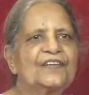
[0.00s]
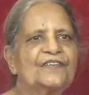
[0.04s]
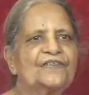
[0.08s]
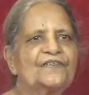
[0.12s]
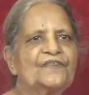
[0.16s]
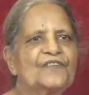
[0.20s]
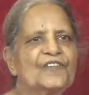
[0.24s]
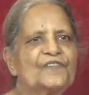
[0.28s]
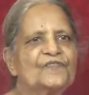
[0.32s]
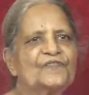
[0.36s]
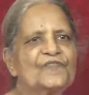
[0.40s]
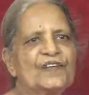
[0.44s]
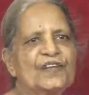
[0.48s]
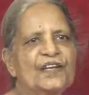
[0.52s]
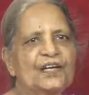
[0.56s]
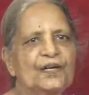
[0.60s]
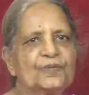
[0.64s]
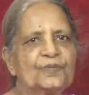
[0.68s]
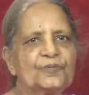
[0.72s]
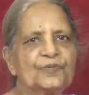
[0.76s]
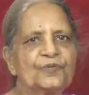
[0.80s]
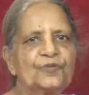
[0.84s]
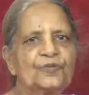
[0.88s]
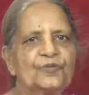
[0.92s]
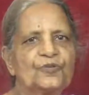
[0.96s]
when we
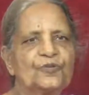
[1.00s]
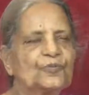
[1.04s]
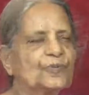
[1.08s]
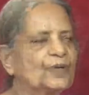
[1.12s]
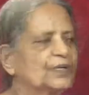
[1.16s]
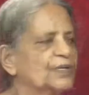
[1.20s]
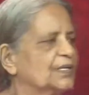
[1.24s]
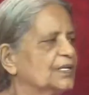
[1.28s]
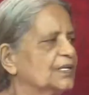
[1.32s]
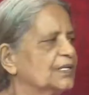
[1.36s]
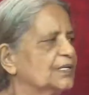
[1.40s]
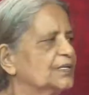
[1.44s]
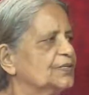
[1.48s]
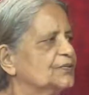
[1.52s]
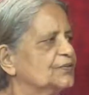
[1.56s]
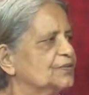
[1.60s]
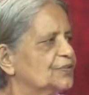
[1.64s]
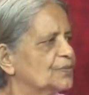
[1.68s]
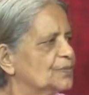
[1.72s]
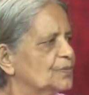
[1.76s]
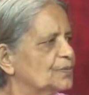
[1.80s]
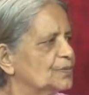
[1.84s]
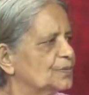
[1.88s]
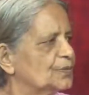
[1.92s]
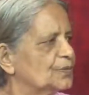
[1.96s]
come to Mother and
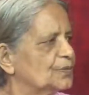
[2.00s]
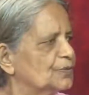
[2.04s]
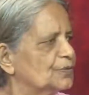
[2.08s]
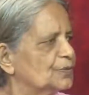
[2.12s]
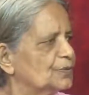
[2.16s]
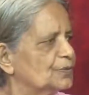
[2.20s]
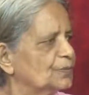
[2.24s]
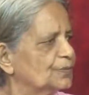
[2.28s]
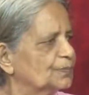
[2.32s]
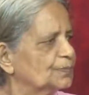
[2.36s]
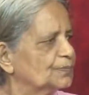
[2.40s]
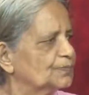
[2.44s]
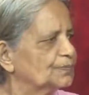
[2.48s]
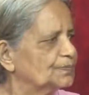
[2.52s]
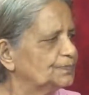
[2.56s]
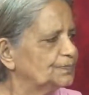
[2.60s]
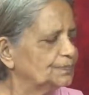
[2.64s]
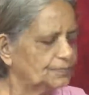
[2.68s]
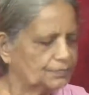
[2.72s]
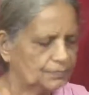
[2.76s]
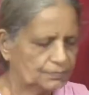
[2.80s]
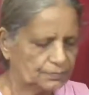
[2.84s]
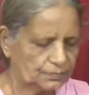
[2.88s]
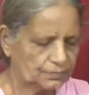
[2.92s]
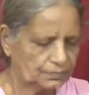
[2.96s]
Sri Aurobindo,
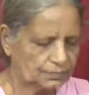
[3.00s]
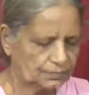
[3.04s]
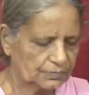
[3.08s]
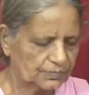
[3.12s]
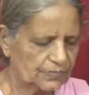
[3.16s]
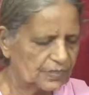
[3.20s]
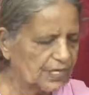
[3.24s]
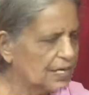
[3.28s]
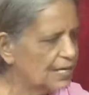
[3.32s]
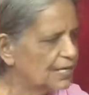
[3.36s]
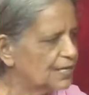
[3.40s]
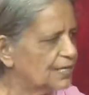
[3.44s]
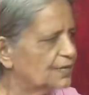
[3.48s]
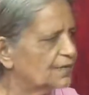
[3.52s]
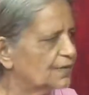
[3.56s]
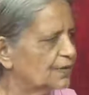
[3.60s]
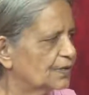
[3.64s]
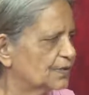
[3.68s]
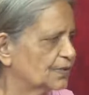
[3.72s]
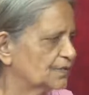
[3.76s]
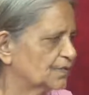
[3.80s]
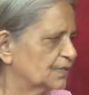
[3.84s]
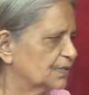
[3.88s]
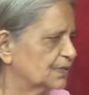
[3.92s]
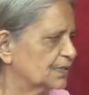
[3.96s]
any
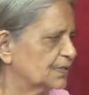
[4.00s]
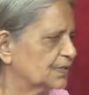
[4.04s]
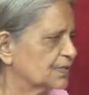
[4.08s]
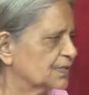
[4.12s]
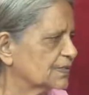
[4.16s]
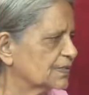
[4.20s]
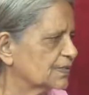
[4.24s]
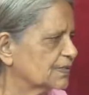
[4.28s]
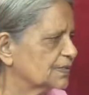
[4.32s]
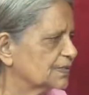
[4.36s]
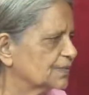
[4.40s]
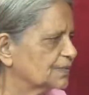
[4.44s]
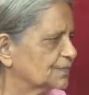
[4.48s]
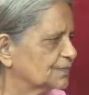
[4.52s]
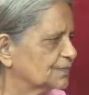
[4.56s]
one of us,